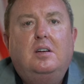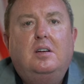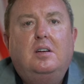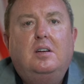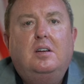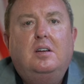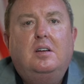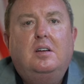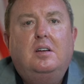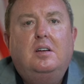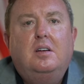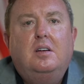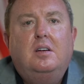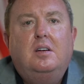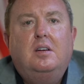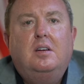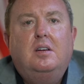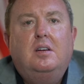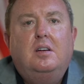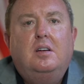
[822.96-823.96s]

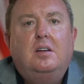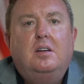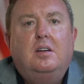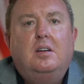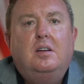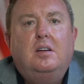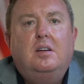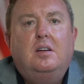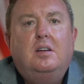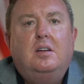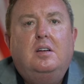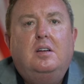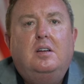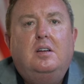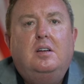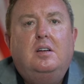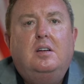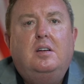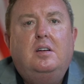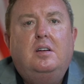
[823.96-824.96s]

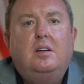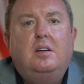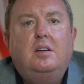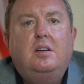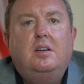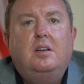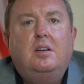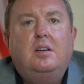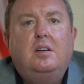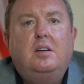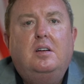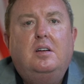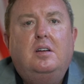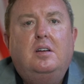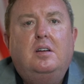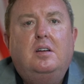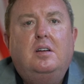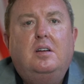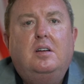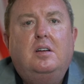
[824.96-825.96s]

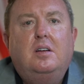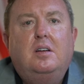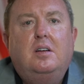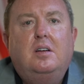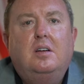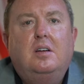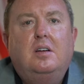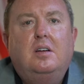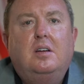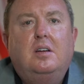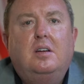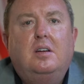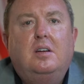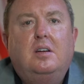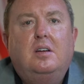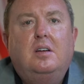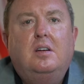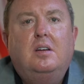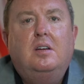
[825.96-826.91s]
(not speaking)